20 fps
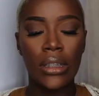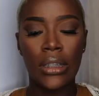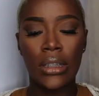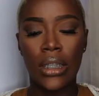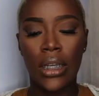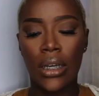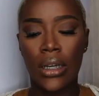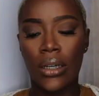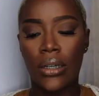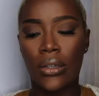
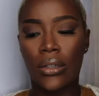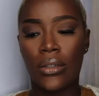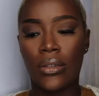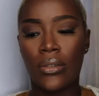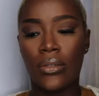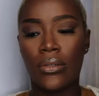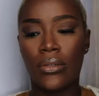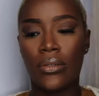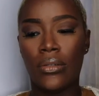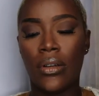
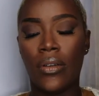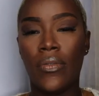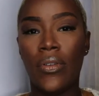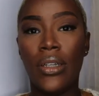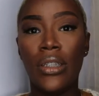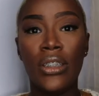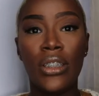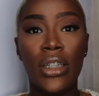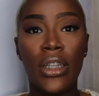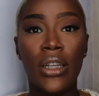so
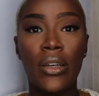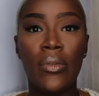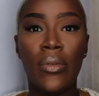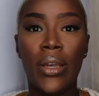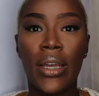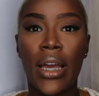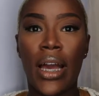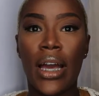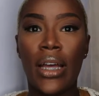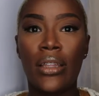eventually
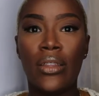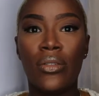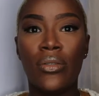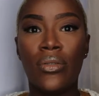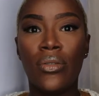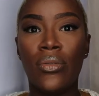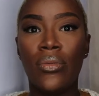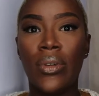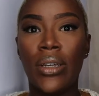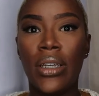we got
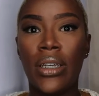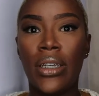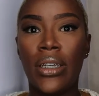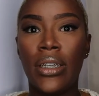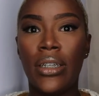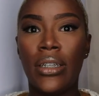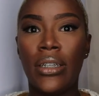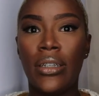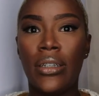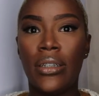through
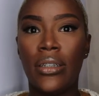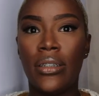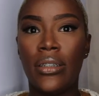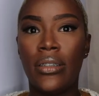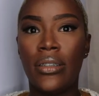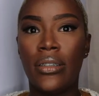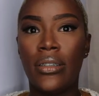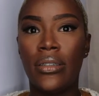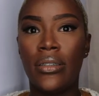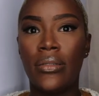it
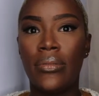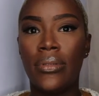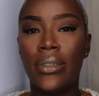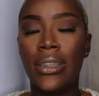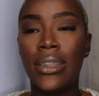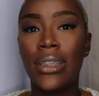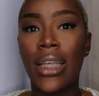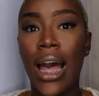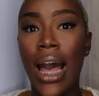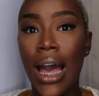um
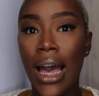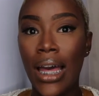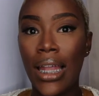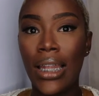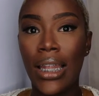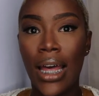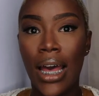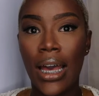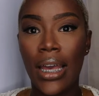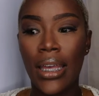
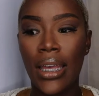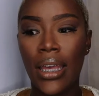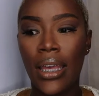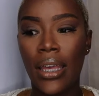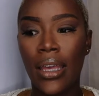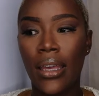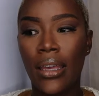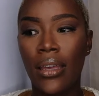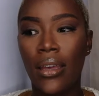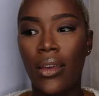side
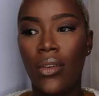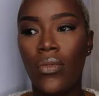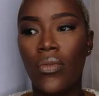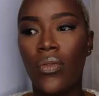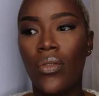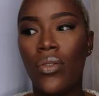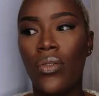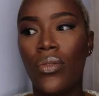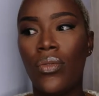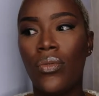lying
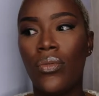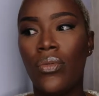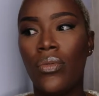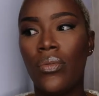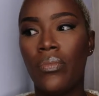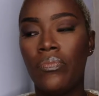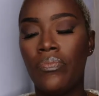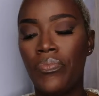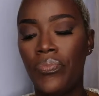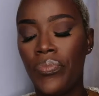if you
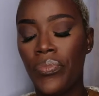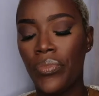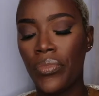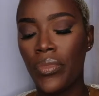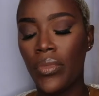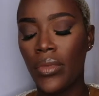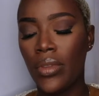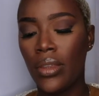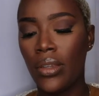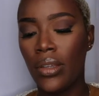
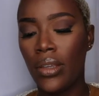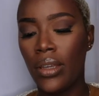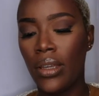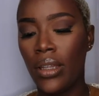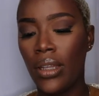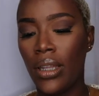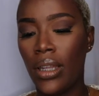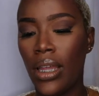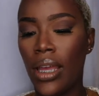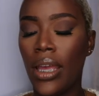
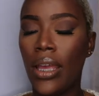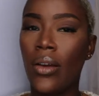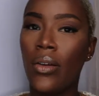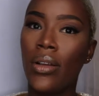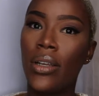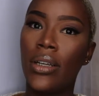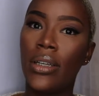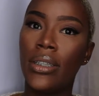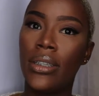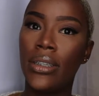lay
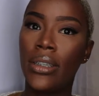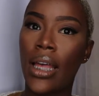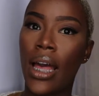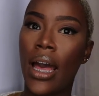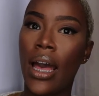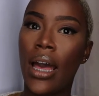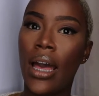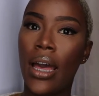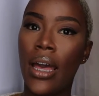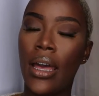on your
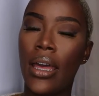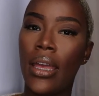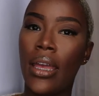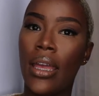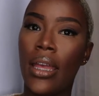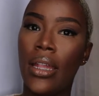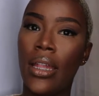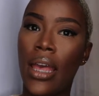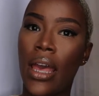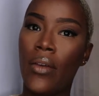side
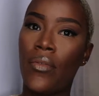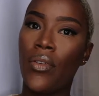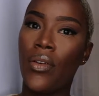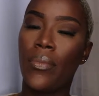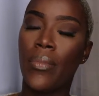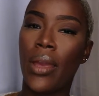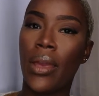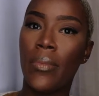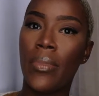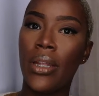and have your
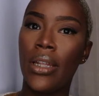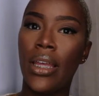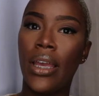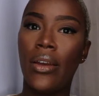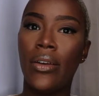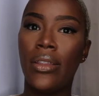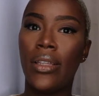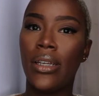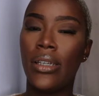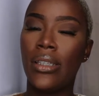baby
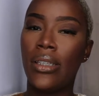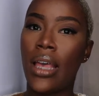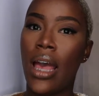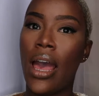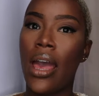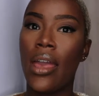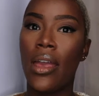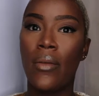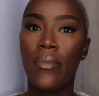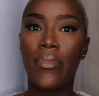lay on their
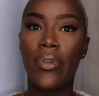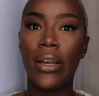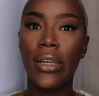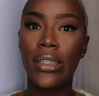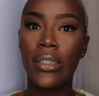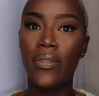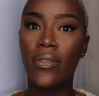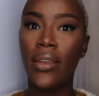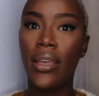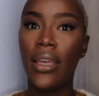side and
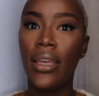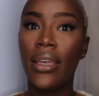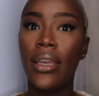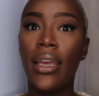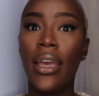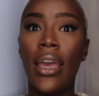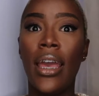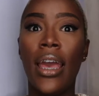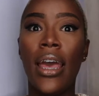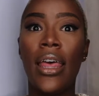
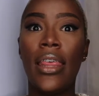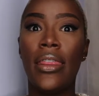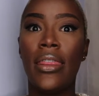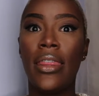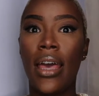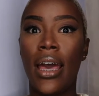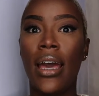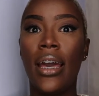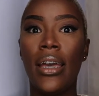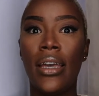breastfeed
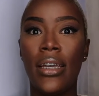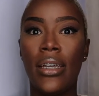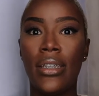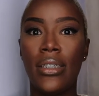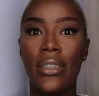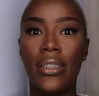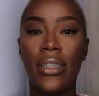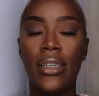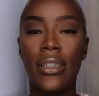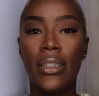that
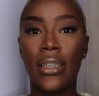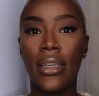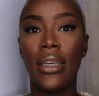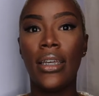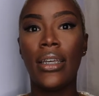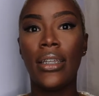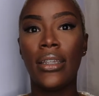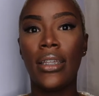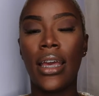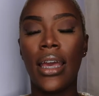is the
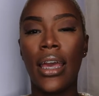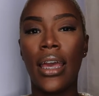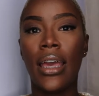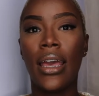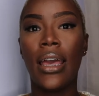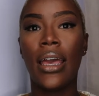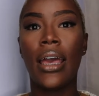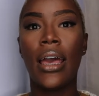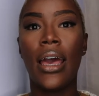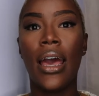thing
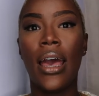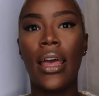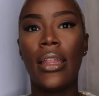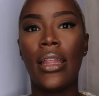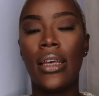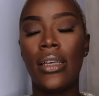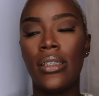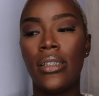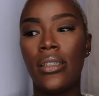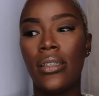that
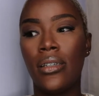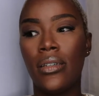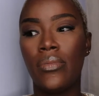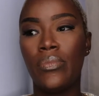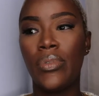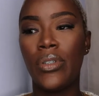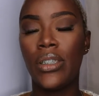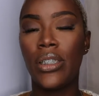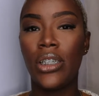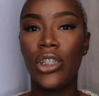that's the
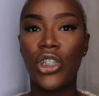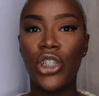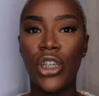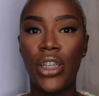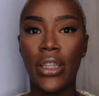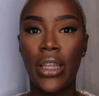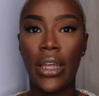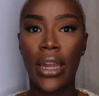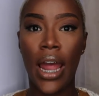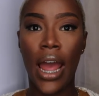
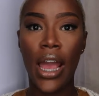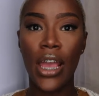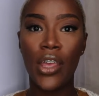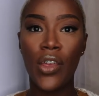position that i